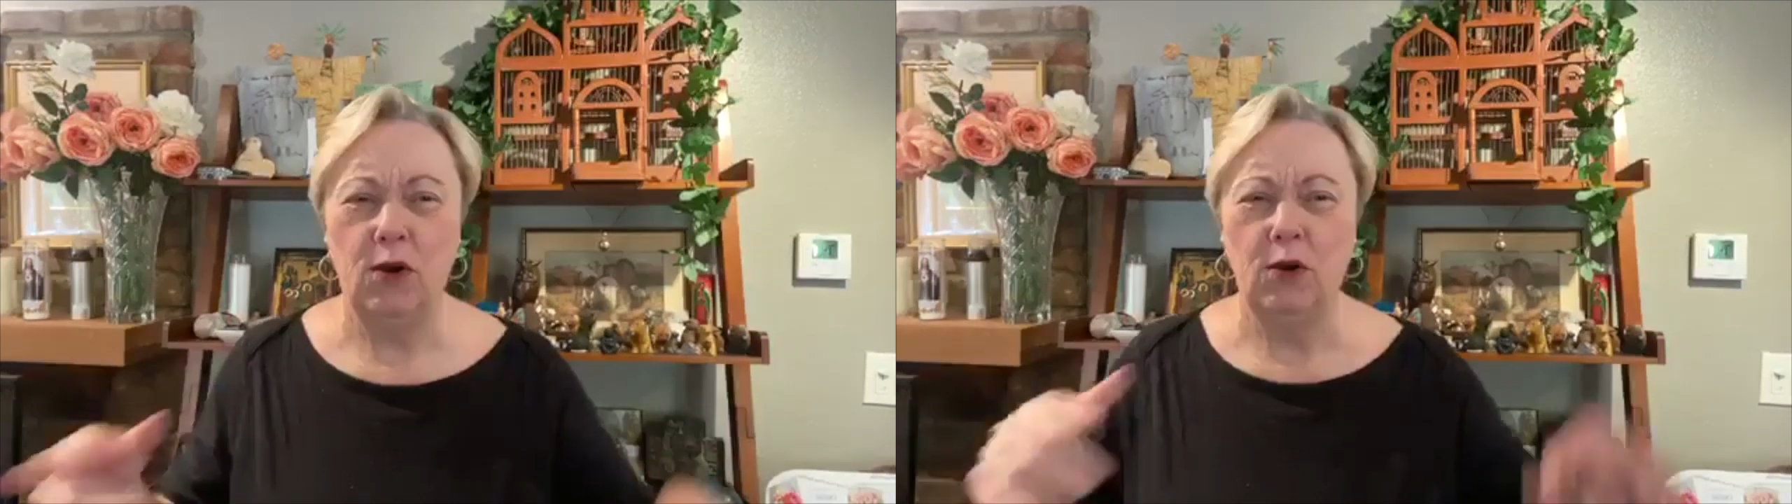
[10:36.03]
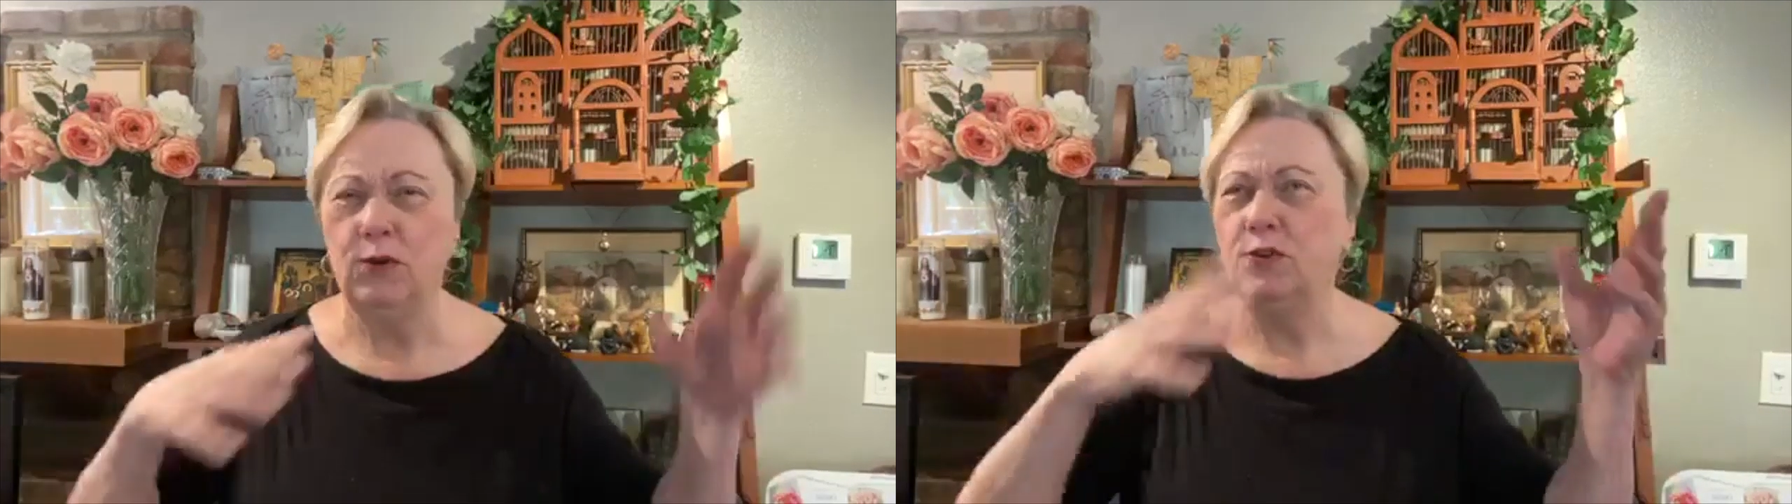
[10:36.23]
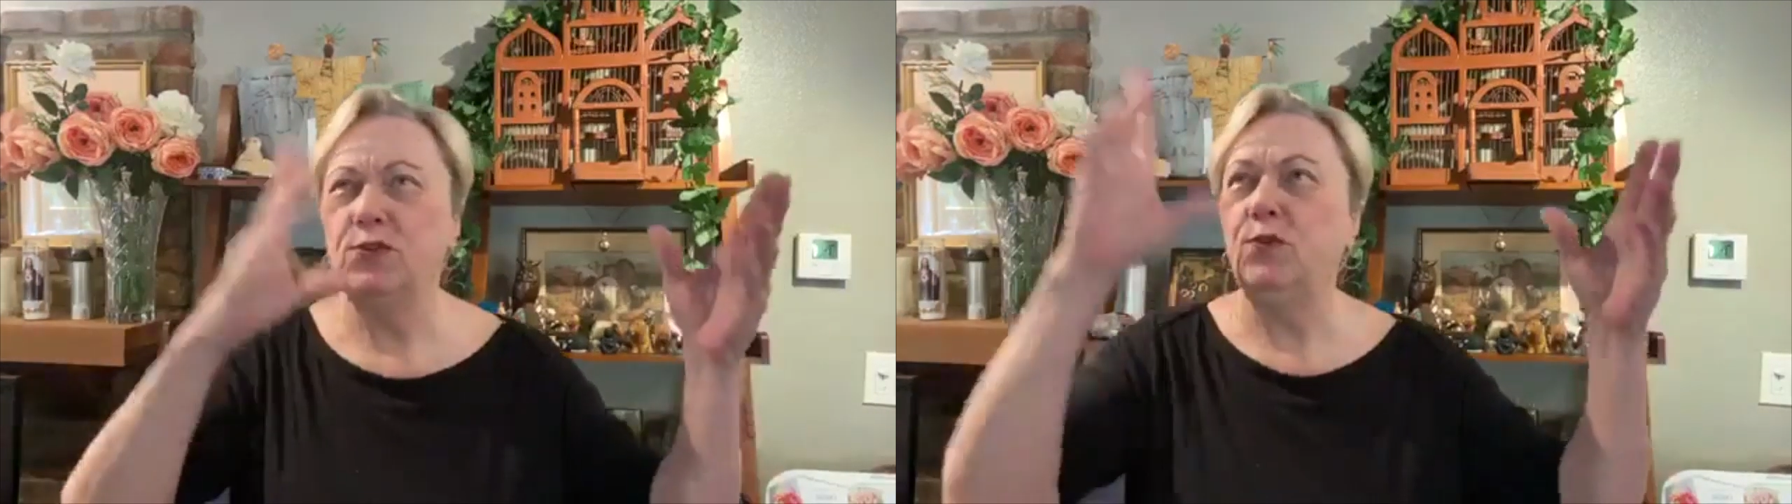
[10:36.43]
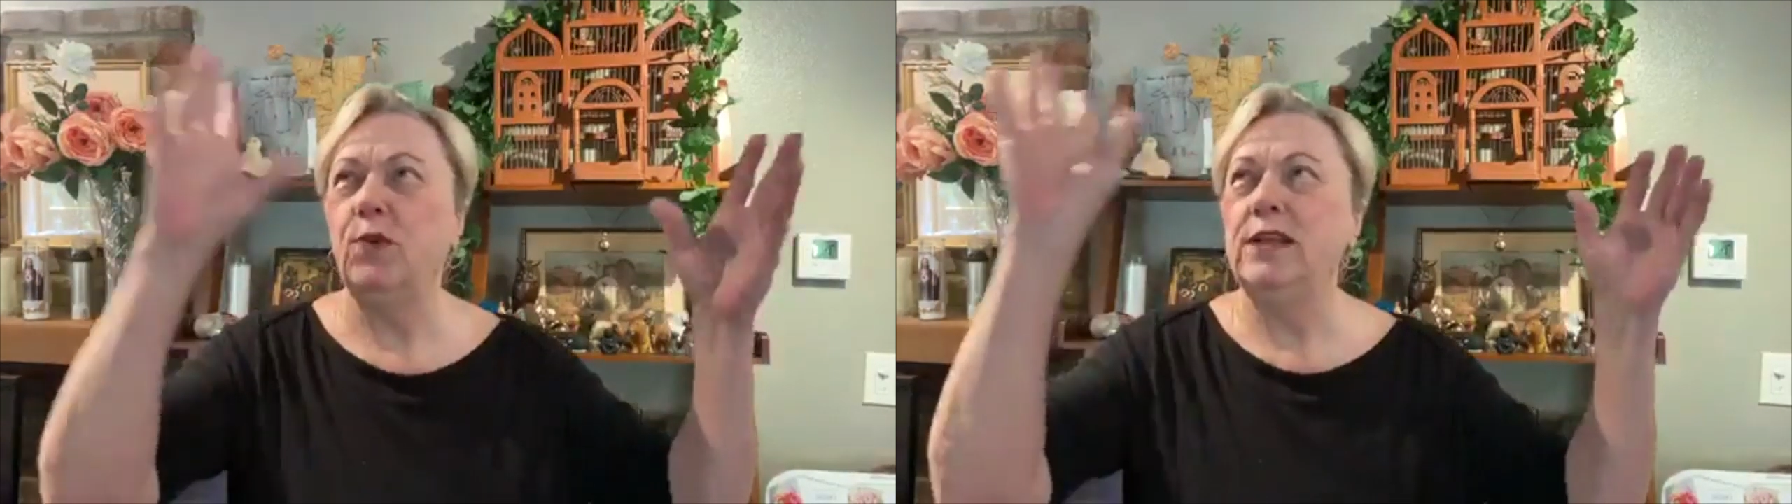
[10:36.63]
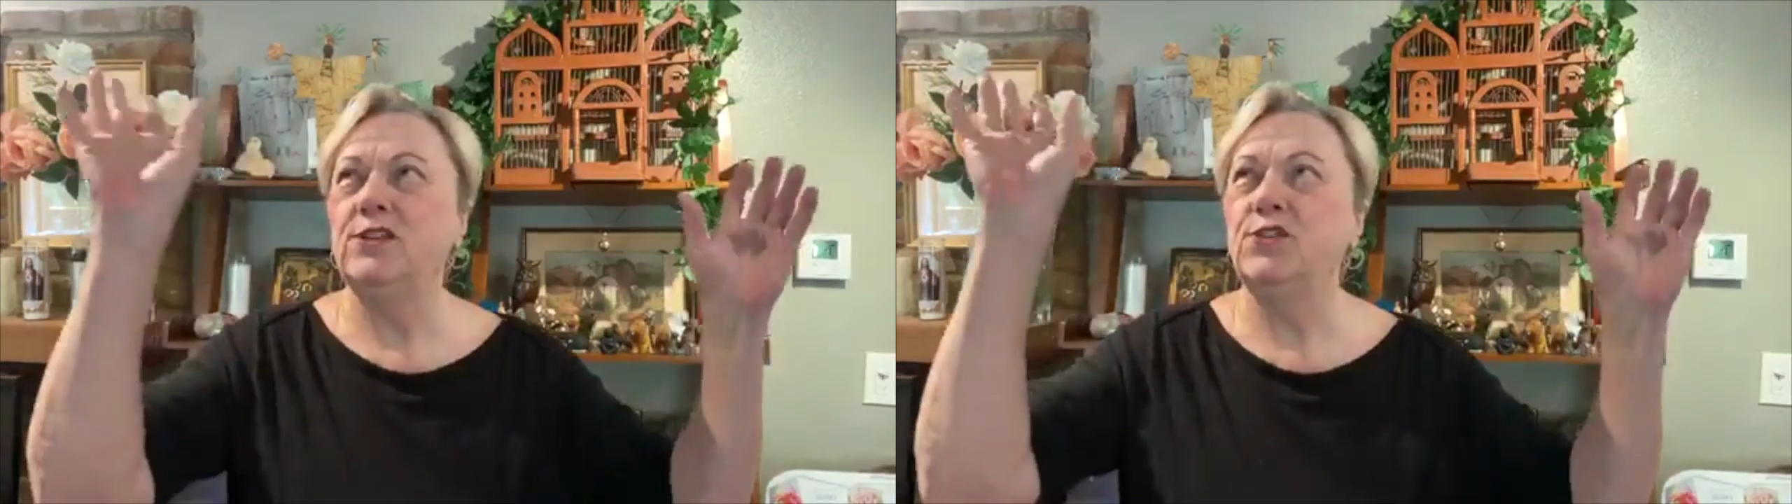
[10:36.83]
or a
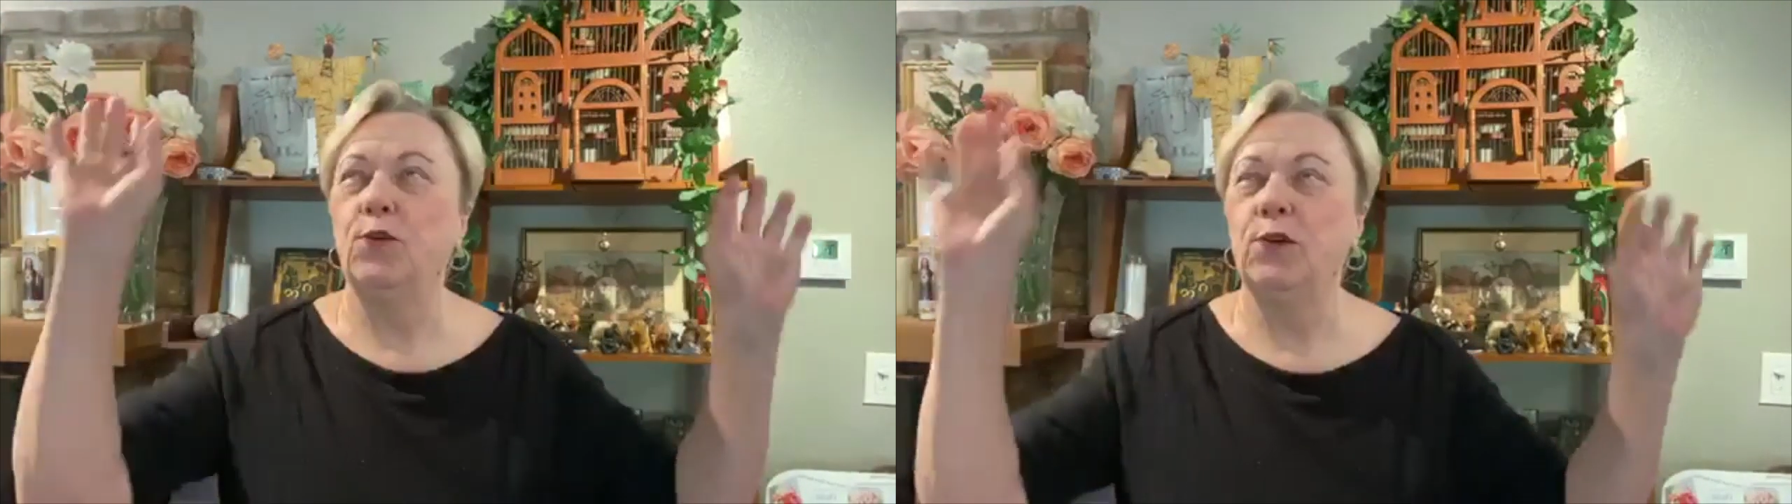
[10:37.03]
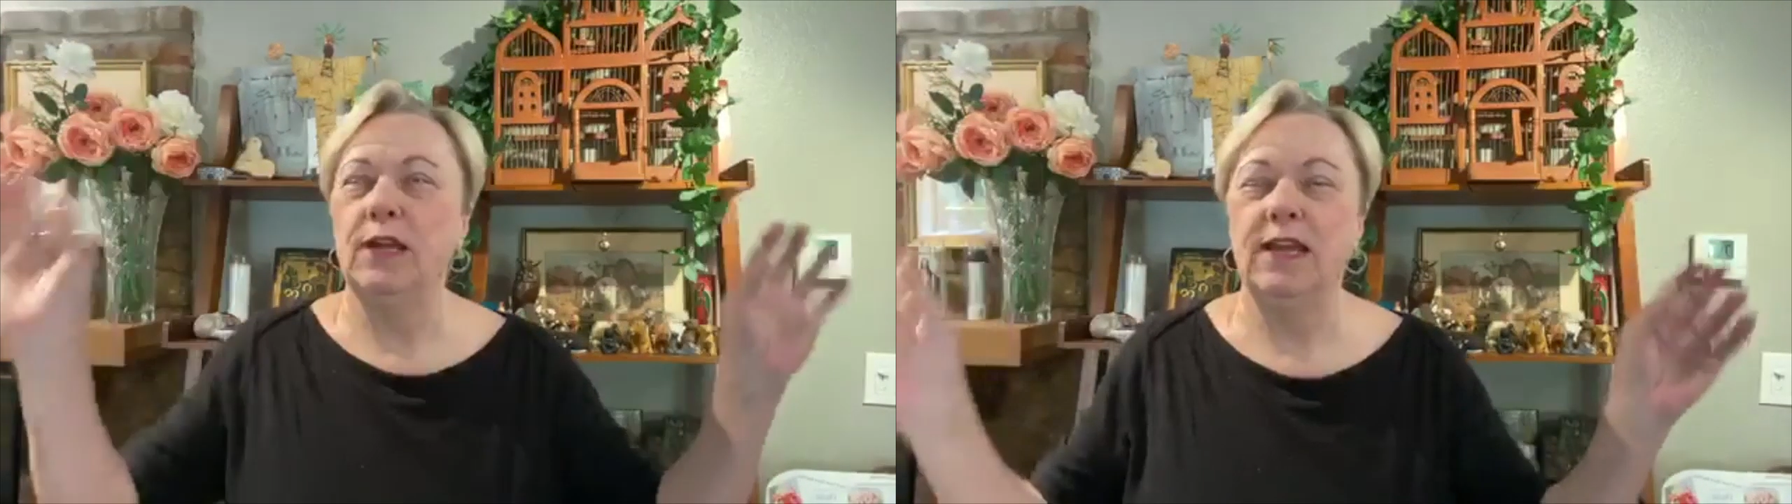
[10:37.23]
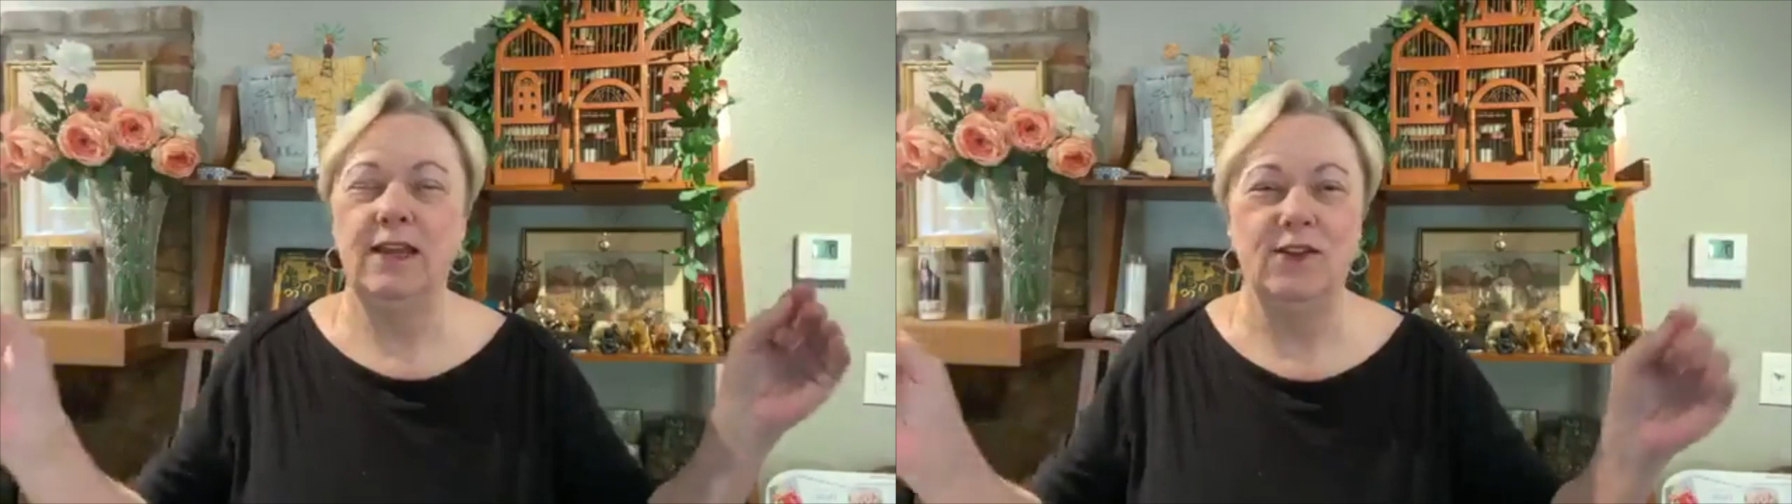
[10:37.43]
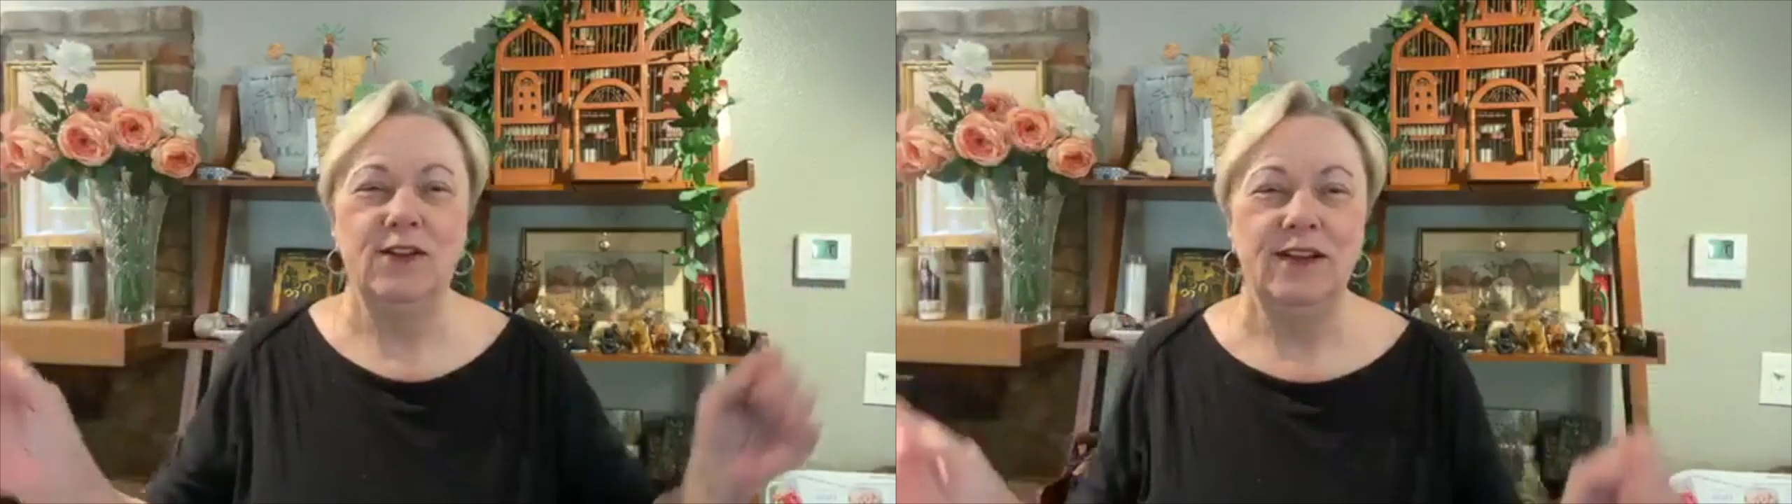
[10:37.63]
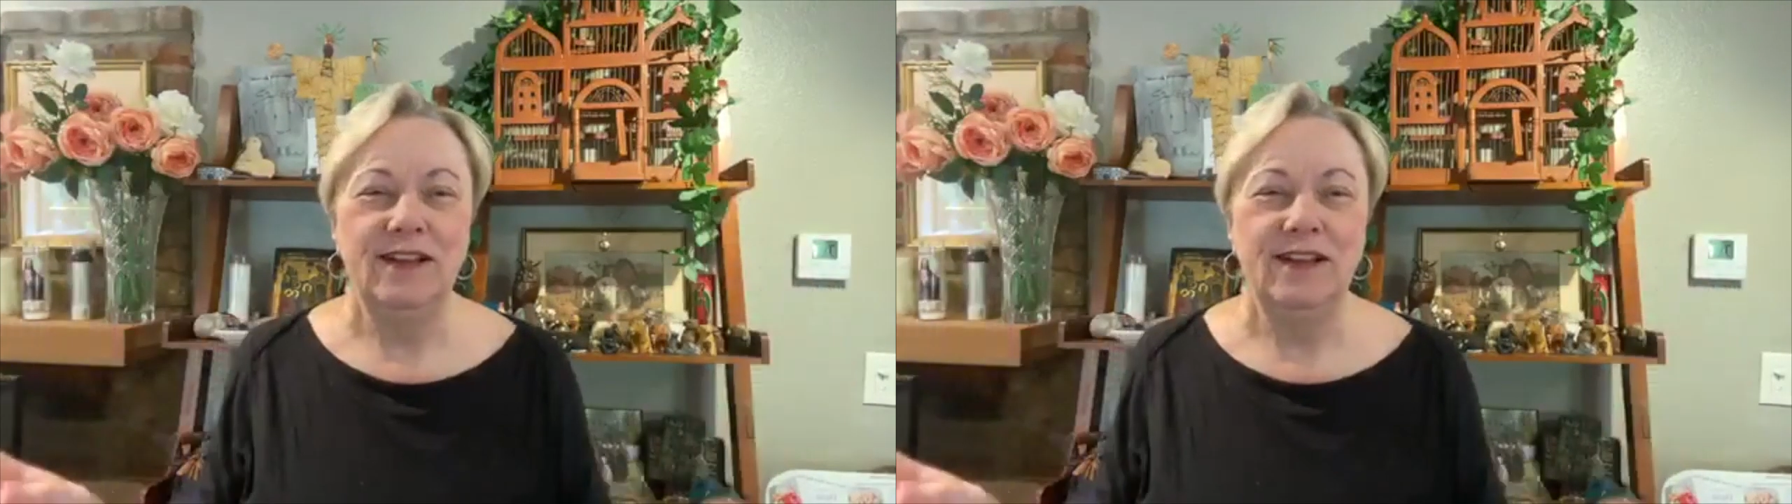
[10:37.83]
great soaring eagle.